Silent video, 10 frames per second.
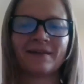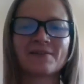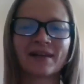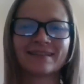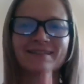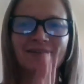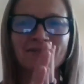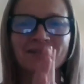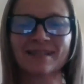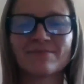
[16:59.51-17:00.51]
Okay,
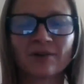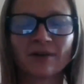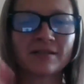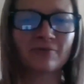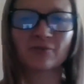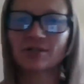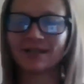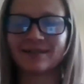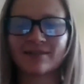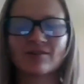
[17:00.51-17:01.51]
so summarize,
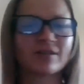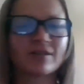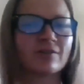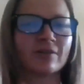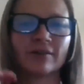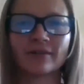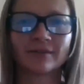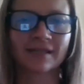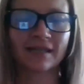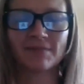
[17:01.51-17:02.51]
nutrition and digestion are not
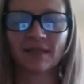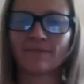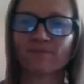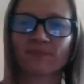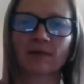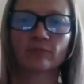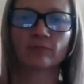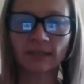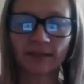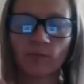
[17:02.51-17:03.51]
the same thing.
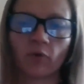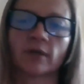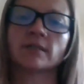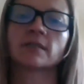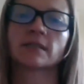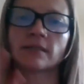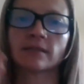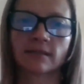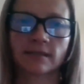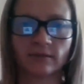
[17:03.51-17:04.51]
Really important to
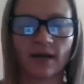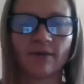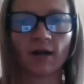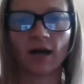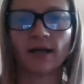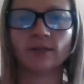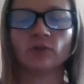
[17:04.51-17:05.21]
still have a high